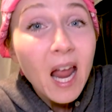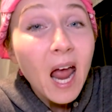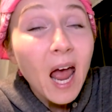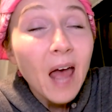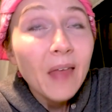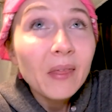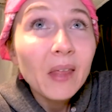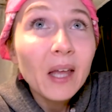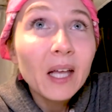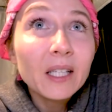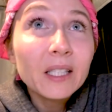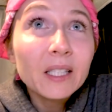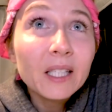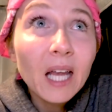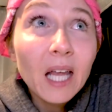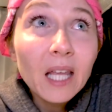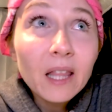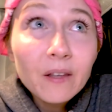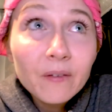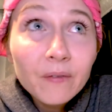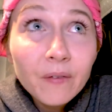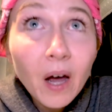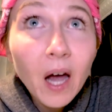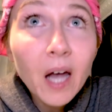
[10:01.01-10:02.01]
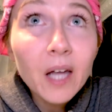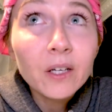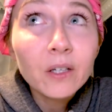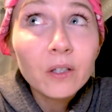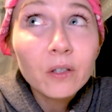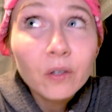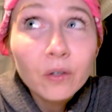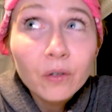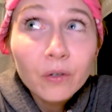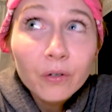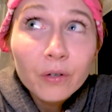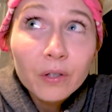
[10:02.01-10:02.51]
And then take the
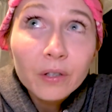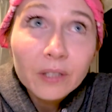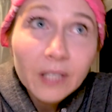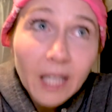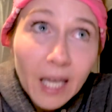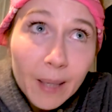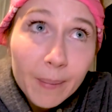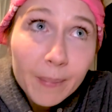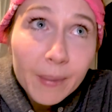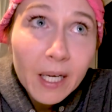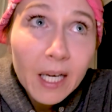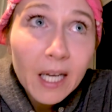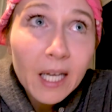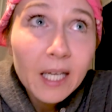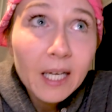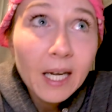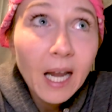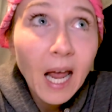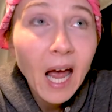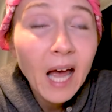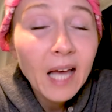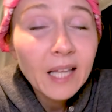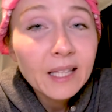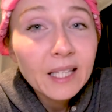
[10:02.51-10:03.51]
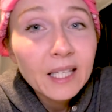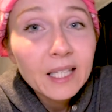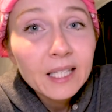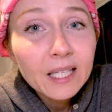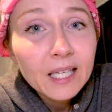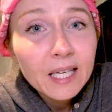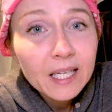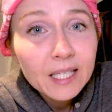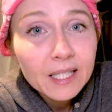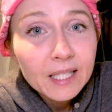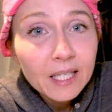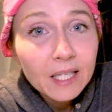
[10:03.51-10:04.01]
vinyl or the laminate add the
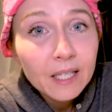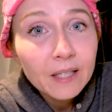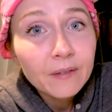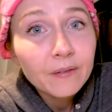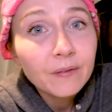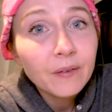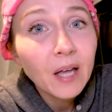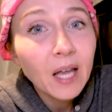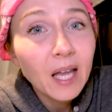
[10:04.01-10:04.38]
adhesive,